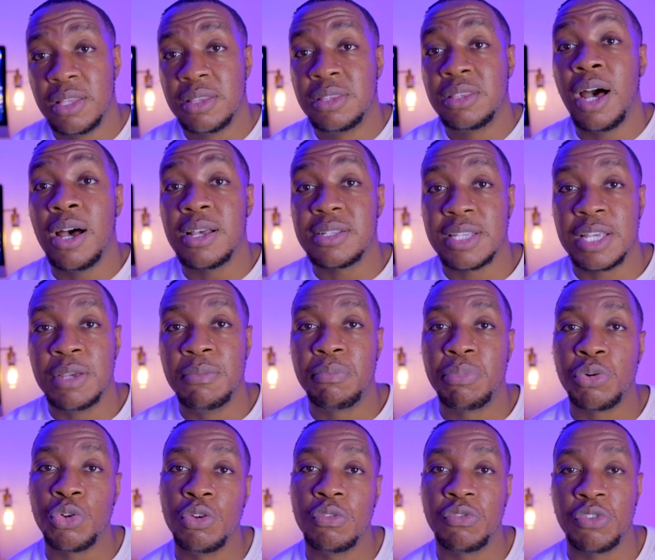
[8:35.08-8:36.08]
thus
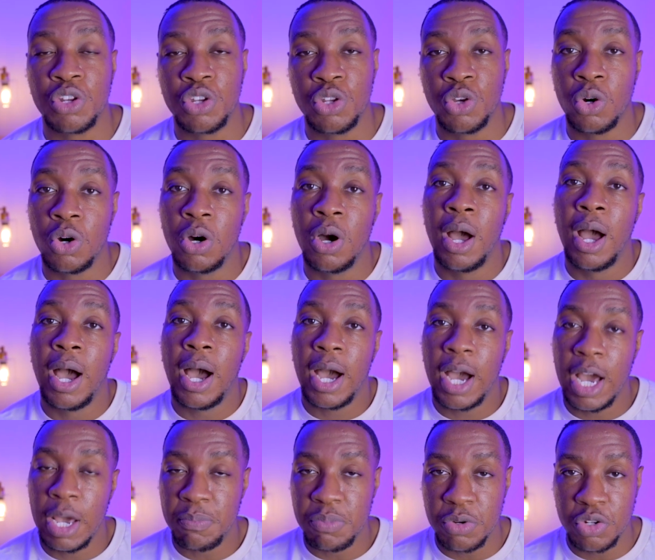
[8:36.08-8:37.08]
improving your
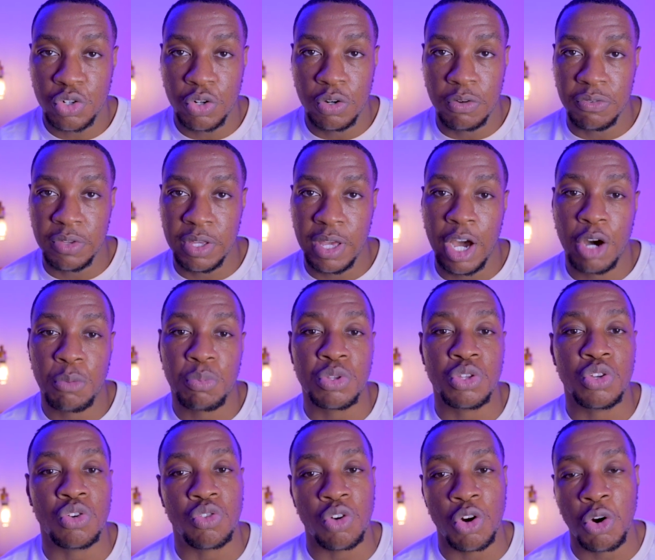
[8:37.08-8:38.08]
hypertrophy, helping
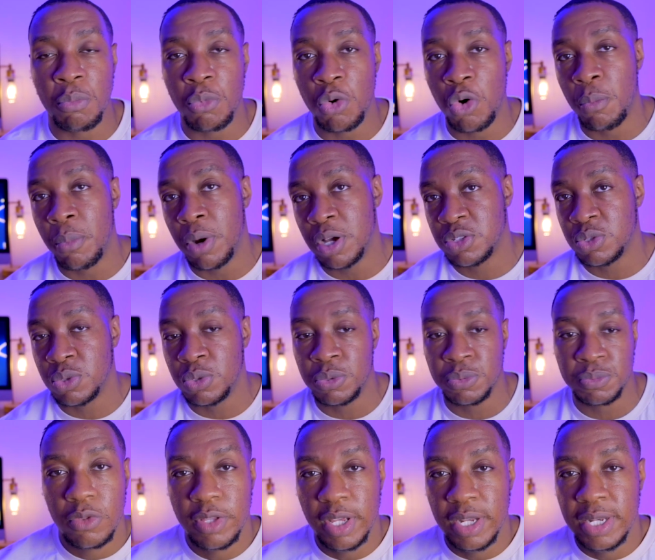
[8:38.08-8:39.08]
you grow more muscle.
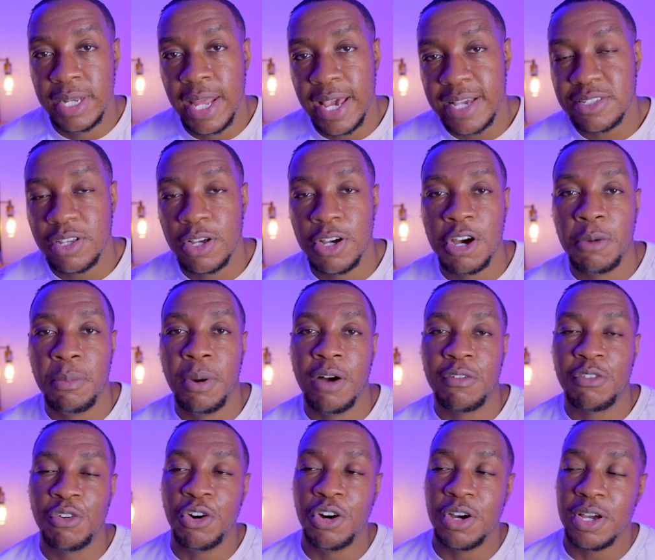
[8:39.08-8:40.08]
The next herb I've
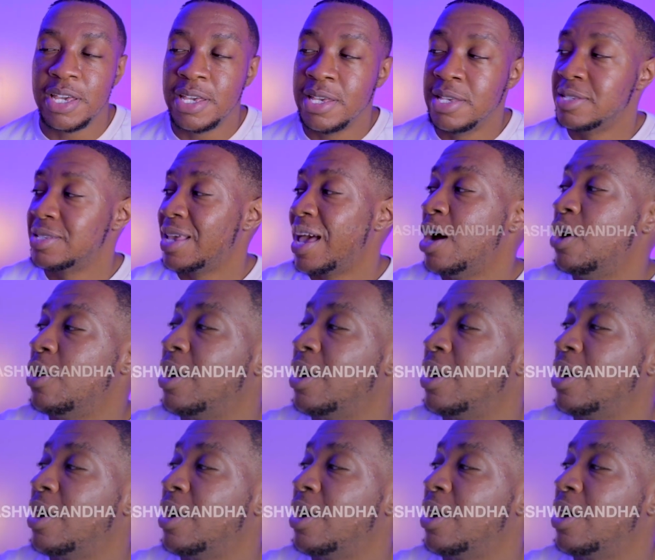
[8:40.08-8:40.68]
got is El